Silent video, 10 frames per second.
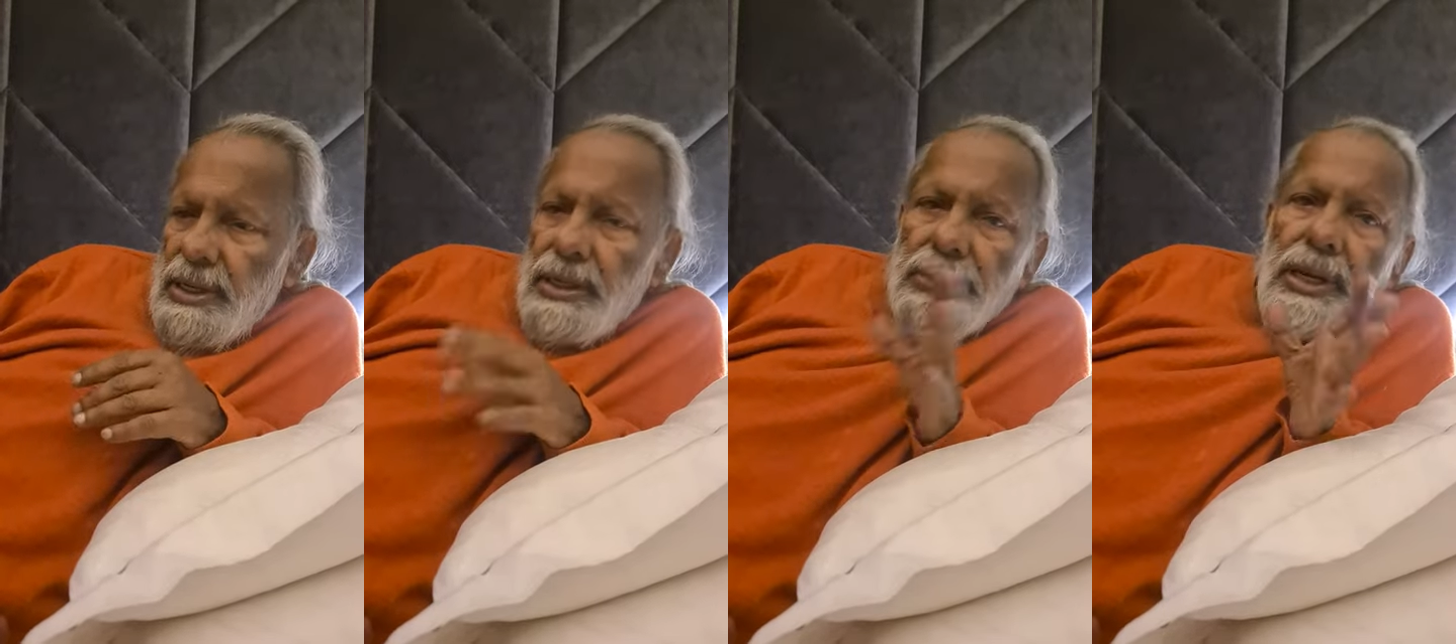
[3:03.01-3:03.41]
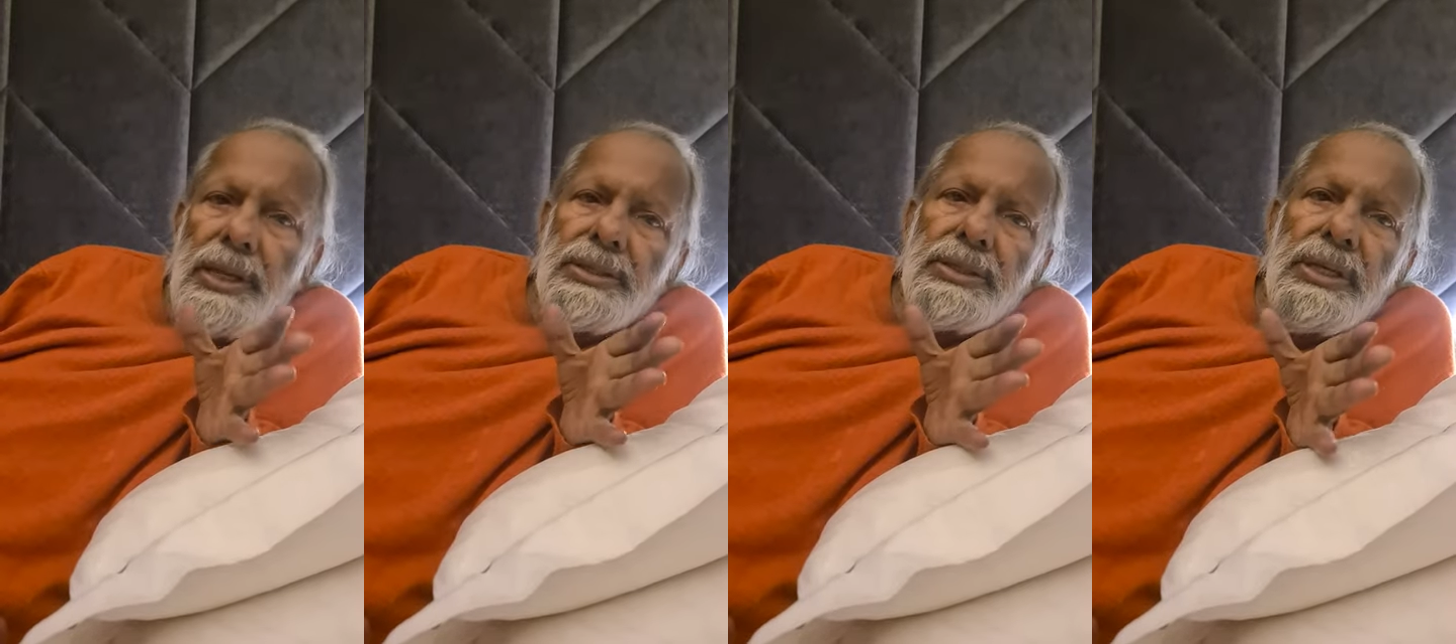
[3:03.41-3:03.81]
It
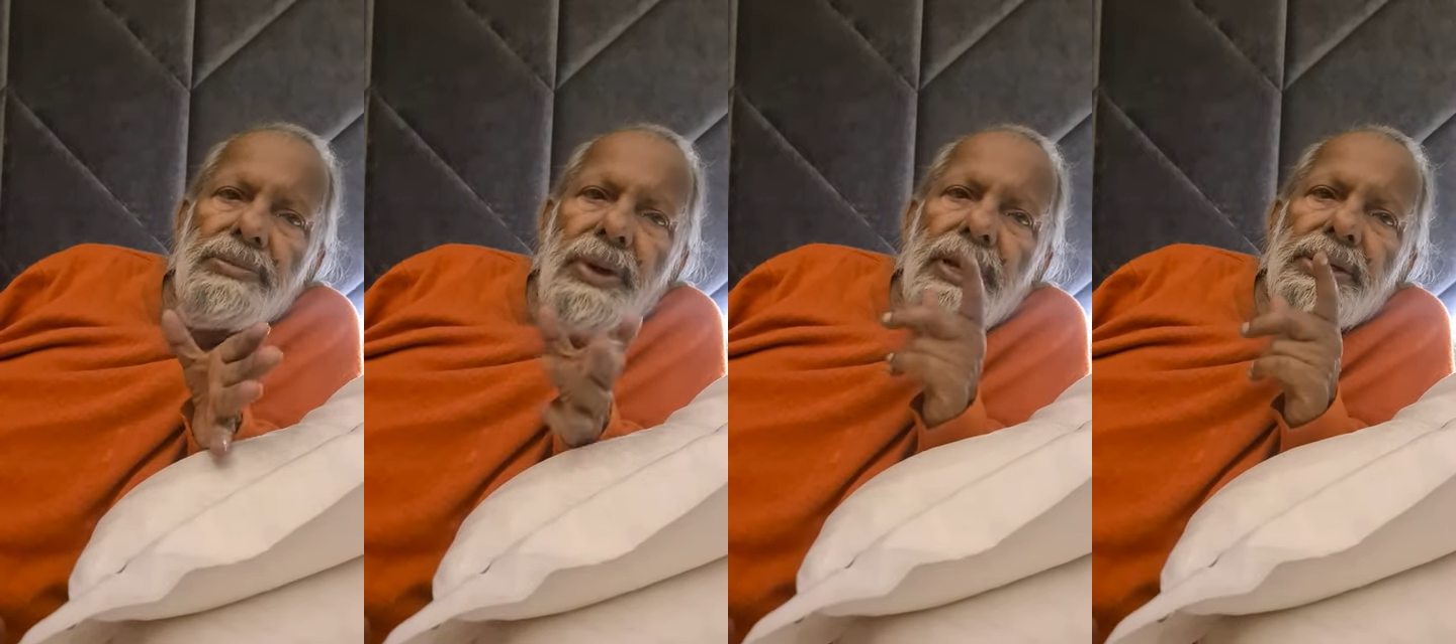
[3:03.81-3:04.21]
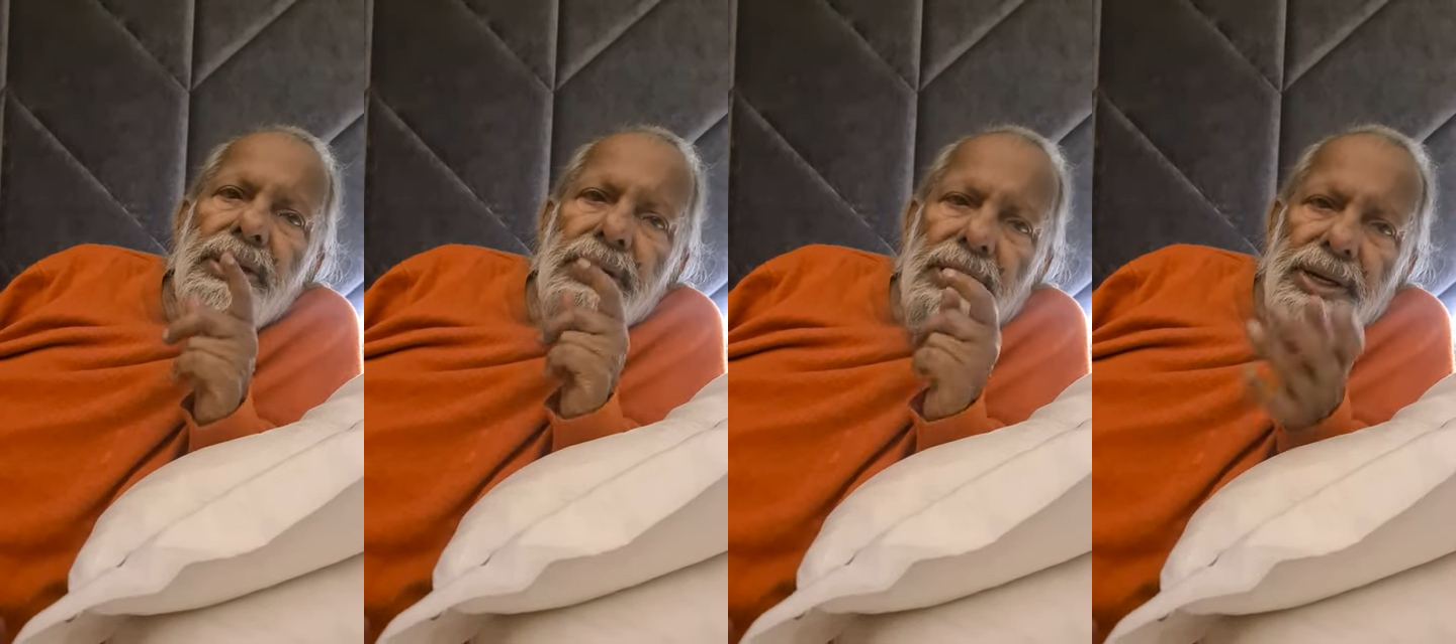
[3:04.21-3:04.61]
has
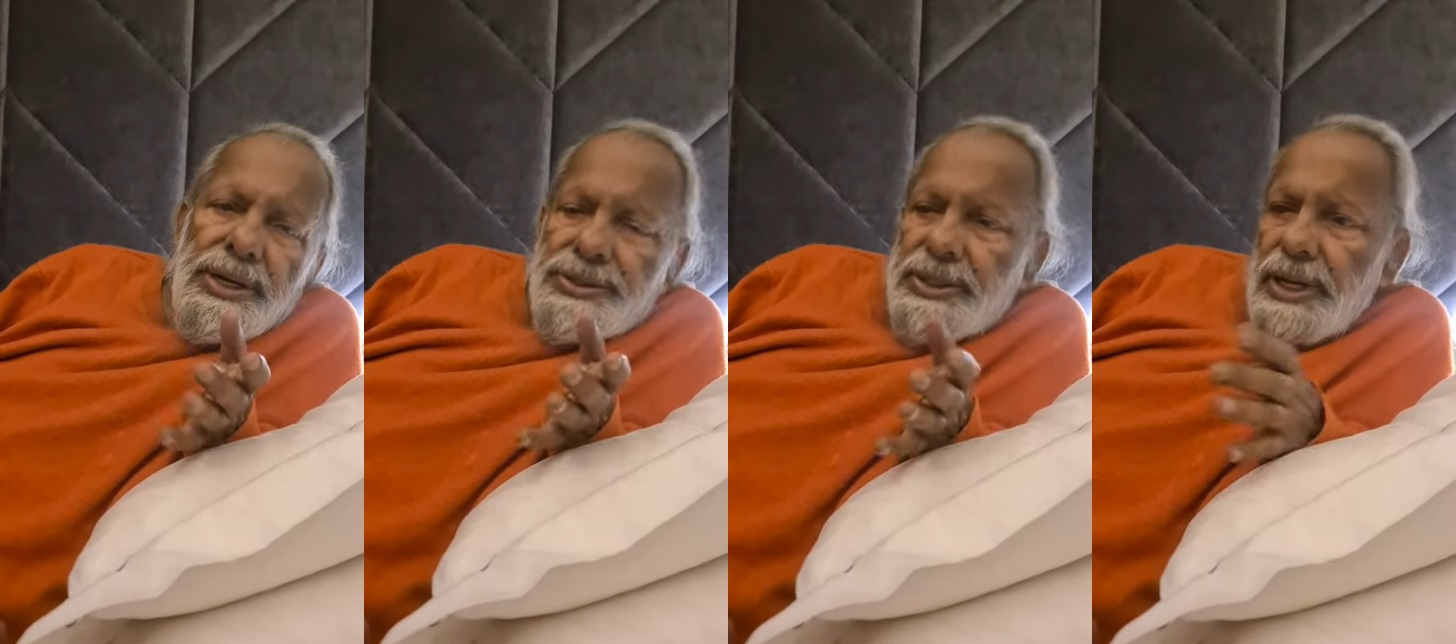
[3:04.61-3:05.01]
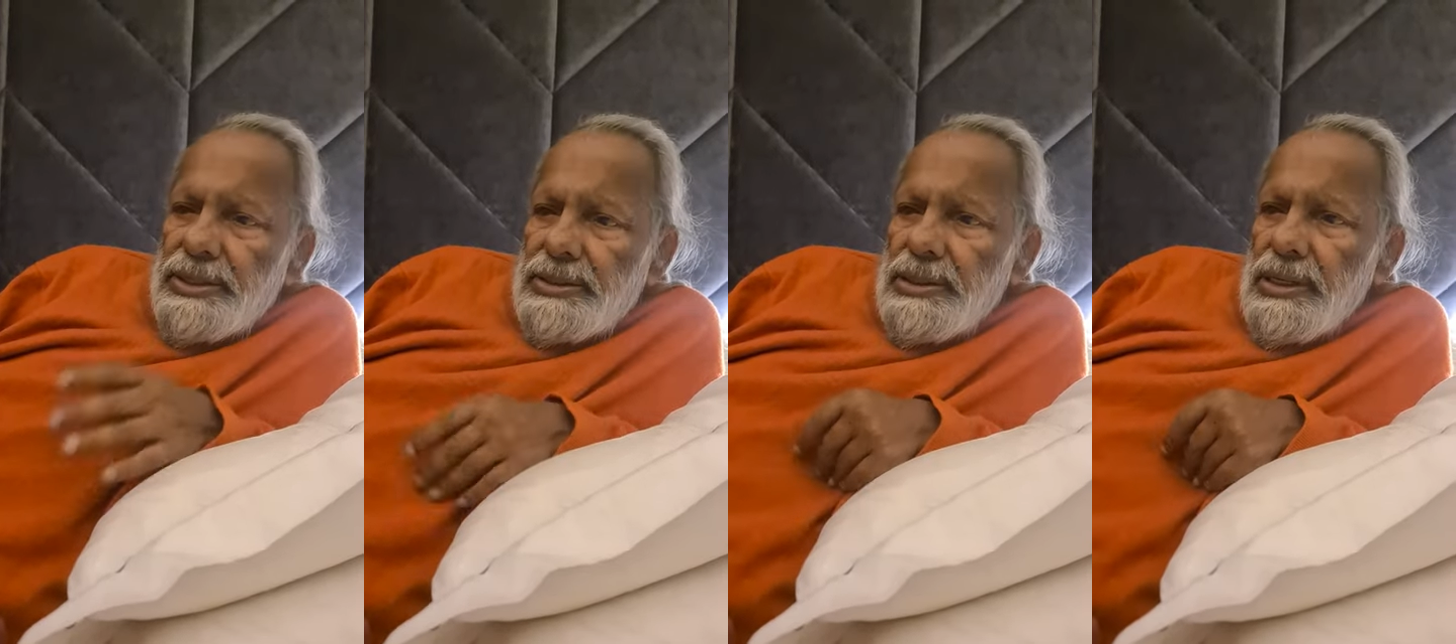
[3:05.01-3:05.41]
invented a great
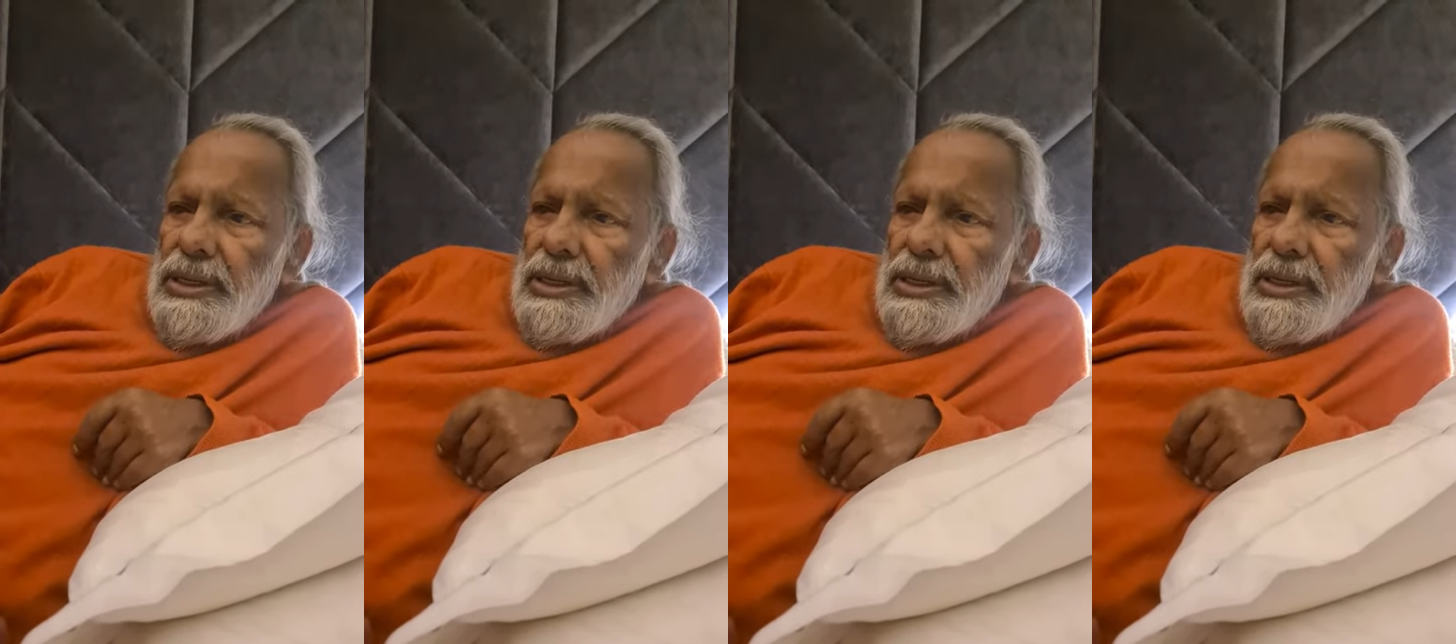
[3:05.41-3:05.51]
science,